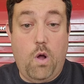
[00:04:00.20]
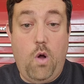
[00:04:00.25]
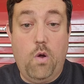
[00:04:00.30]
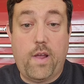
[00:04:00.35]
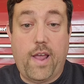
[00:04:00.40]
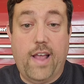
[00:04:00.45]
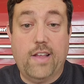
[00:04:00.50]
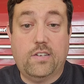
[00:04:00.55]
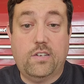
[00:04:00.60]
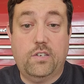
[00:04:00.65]

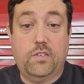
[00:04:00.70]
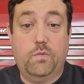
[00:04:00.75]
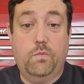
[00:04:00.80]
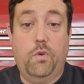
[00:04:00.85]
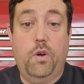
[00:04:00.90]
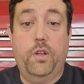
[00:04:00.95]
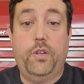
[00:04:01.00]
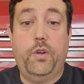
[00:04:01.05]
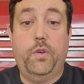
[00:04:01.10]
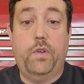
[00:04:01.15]
wrong answer is the
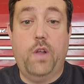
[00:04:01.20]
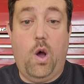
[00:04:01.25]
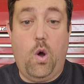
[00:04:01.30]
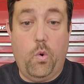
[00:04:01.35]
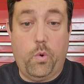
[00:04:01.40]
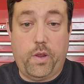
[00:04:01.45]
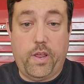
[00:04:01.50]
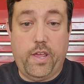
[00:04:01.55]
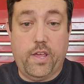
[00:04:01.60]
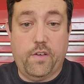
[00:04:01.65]
one you
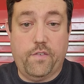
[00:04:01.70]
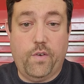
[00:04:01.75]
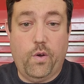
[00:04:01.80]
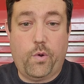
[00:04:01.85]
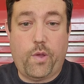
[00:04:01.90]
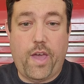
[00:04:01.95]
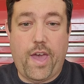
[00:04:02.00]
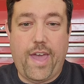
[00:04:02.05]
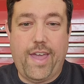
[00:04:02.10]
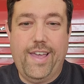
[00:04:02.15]
don't give,
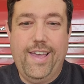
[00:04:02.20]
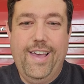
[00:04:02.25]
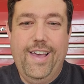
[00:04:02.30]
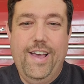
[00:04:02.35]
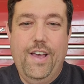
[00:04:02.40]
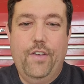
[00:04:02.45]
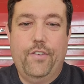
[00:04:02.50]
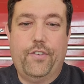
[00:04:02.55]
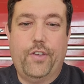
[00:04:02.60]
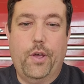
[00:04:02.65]
okay?
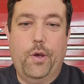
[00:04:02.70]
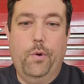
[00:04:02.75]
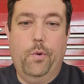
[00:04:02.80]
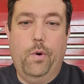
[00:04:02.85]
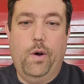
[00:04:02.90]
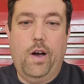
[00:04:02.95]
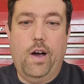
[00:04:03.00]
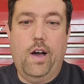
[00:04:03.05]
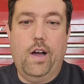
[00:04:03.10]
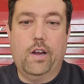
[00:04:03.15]

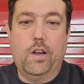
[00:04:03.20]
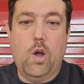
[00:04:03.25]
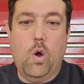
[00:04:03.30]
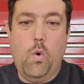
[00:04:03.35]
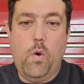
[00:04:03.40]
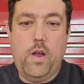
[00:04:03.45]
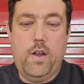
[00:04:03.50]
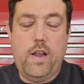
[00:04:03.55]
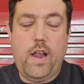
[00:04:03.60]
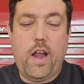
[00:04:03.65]
So uh,
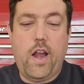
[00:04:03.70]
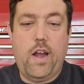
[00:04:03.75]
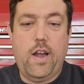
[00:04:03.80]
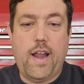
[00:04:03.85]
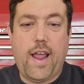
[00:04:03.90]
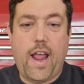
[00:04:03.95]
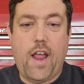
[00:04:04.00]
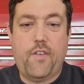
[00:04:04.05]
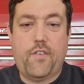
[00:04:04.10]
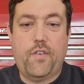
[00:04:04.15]
go in there
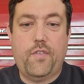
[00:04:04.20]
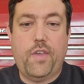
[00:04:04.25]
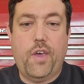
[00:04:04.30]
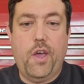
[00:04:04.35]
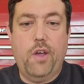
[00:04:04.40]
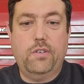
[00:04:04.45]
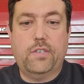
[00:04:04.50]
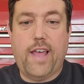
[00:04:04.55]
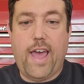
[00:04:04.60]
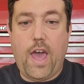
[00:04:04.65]
and answer
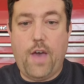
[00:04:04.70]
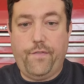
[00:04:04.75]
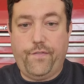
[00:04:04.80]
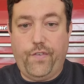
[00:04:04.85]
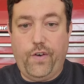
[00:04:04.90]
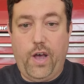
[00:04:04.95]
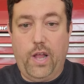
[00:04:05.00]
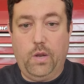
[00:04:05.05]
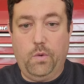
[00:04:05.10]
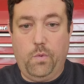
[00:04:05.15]
those. Have
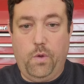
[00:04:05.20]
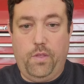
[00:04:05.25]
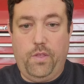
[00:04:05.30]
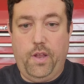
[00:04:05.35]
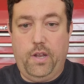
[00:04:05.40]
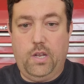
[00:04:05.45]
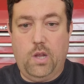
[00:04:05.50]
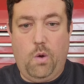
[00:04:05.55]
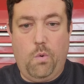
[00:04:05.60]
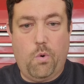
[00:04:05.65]
fun with
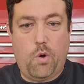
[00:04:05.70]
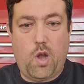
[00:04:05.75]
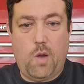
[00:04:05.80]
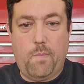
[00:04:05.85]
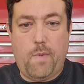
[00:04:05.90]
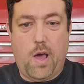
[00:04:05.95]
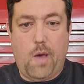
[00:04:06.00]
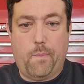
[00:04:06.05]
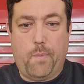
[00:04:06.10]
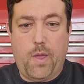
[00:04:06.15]
it. Don't worry
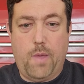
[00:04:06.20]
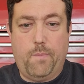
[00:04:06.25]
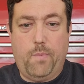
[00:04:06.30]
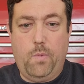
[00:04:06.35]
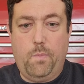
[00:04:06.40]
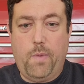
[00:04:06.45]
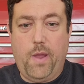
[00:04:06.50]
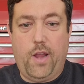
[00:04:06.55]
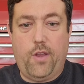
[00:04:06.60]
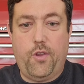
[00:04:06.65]
about
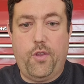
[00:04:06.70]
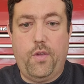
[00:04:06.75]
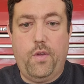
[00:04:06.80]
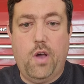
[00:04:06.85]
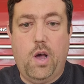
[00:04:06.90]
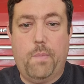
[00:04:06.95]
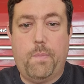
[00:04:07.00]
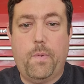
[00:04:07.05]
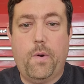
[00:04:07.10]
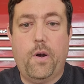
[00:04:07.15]
people beating
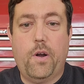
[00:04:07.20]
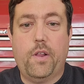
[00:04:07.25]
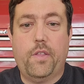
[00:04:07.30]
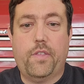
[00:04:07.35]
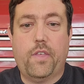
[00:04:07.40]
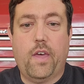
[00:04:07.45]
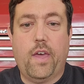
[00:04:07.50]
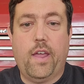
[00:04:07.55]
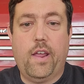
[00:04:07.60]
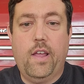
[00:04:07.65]
you up or
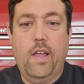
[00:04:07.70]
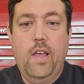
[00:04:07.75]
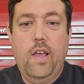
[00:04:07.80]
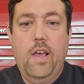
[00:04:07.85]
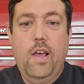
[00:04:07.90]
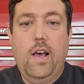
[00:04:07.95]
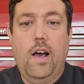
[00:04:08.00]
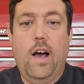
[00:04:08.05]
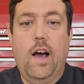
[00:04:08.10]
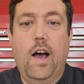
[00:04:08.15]
anything.
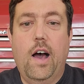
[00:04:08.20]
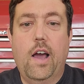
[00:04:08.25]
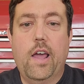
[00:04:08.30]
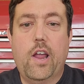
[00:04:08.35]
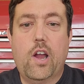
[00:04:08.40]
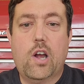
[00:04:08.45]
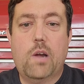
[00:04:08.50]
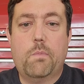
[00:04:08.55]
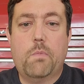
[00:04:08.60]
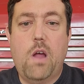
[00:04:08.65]
Uh,
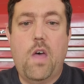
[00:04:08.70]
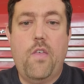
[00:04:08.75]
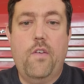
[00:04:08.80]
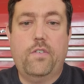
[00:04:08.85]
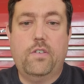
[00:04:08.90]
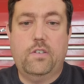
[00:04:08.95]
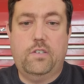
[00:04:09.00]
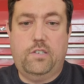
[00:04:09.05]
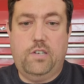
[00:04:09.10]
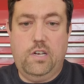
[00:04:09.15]
here at
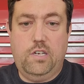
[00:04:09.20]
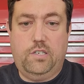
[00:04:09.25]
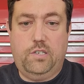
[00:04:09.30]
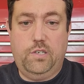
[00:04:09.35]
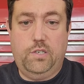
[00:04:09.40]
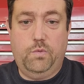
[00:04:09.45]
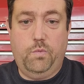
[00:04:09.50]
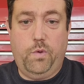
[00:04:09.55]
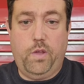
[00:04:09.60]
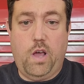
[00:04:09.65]
Brothers and
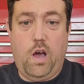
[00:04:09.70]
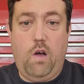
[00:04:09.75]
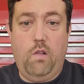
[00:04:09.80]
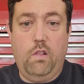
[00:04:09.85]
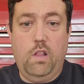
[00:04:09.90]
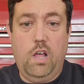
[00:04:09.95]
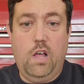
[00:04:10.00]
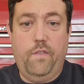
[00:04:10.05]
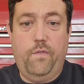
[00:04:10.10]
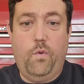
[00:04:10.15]
Sisters, we
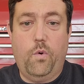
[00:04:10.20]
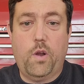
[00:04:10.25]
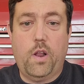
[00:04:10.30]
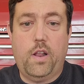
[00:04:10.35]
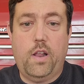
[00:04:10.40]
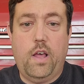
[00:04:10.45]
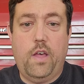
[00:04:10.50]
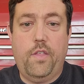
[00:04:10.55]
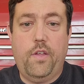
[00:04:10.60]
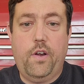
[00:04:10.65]
all love one
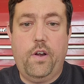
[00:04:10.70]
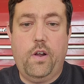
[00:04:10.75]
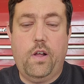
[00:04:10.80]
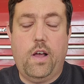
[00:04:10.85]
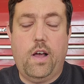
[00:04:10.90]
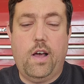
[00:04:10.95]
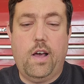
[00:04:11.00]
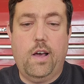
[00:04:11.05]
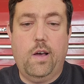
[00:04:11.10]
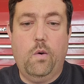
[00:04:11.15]
another.
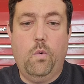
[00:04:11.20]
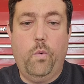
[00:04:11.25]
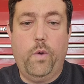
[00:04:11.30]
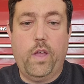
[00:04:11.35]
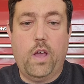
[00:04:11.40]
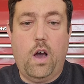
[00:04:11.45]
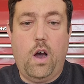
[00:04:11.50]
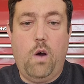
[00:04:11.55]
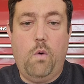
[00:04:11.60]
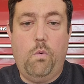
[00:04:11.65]
Uh,
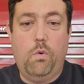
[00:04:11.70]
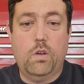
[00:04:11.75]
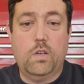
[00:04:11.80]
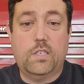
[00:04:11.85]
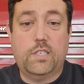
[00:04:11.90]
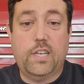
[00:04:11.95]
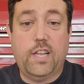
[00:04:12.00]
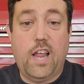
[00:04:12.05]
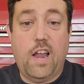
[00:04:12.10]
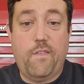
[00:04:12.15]
we all want
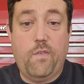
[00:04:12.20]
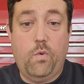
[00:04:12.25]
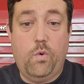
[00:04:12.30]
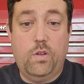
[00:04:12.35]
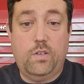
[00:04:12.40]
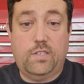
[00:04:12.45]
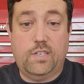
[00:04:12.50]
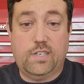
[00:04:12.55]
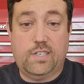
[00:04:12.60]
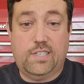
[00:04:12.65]
to see
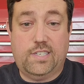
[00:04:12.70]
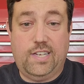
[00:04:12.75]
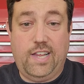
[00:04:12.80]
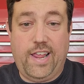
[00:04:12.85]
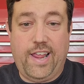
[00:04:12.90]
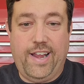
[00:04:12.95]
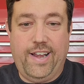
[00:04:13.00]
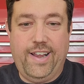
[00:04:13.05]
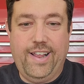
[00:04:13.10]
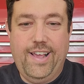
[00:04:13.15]
everyone
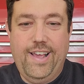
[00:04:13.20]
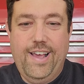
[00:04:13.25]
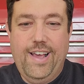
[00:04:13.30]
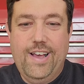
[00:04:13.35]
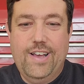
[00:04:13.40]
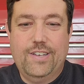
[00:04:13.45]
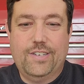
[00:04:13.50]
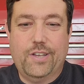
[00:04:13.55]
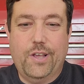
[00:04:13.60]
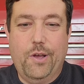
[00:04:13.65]
succeed.
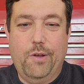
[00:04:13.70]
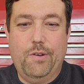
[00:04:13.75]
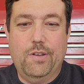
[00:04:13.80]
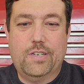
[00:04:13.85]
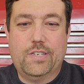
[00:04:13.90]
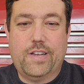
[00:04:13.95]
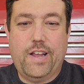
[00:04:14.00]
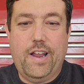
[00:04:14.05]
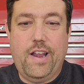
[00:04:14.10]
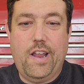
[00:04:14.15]
So
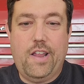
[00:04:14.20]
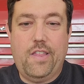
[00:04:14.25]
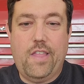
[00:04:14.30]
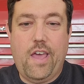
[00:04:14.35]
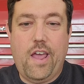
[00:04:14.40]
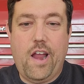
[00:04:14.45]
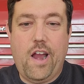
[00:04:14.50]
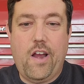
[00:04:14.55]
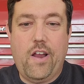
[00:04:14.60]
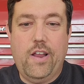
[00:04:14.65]
just get in
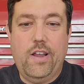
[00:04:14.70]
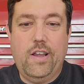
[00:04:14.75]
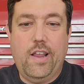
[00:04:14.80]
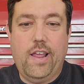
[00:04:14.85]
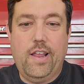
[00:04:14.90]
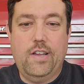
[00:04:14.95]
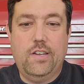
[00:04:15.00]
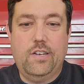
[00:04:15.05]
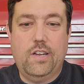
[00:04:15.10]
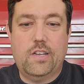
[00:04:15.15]
there and,
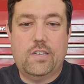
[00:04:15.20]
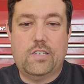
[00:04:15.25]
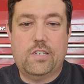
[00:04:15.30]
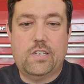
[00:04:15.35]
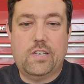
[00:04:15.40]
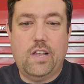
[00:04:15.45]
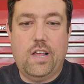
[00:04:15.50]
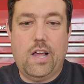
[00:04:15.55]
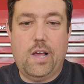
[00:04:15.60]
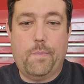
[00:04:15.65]
and
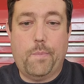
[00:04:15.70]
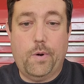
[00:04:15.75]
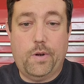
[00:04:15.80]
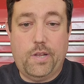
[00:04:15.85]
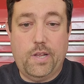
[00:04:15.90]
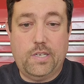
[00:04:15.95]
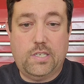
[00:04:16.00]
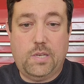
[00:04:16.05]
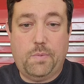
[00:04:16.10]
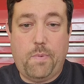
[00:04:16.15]
just uh,
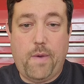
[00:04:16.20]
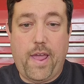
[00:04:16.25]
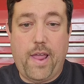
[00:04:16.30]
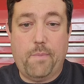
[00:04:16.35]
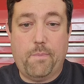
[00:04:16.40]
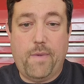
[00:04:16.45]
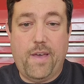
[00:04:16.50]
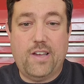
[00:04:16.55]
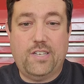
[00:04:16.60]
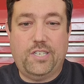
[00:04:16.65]

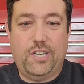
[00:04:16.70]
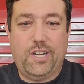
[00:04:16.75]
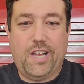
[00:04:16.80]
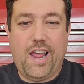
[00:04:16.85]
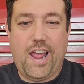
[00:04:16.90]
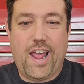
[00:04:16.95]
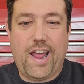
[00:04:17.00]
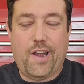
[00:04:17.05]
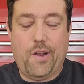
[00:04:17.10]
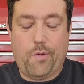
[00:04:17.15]
participate best you
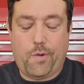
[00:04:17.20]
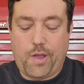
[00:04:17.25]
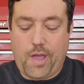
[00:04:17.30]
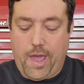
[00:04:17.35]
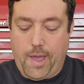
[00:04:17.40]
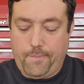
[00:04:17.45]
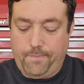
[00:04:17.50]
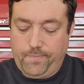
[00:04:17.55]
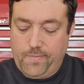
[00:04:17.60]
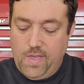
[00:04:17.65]
can,
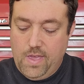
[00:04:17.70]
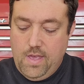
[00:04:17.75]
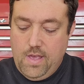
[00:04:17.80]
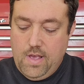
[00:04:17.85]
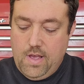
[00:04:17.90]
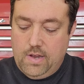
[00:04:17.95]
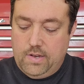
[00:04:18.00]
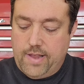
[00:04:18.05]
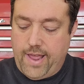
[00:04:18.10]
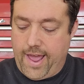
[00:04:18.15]
okay?
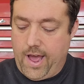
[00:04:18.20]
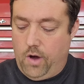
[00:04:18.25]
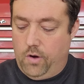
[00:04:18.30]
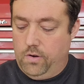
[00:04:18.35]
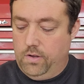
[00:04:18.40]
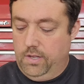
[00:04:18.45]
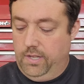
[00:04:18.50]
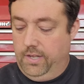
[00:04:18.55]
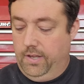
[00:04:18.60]
Now,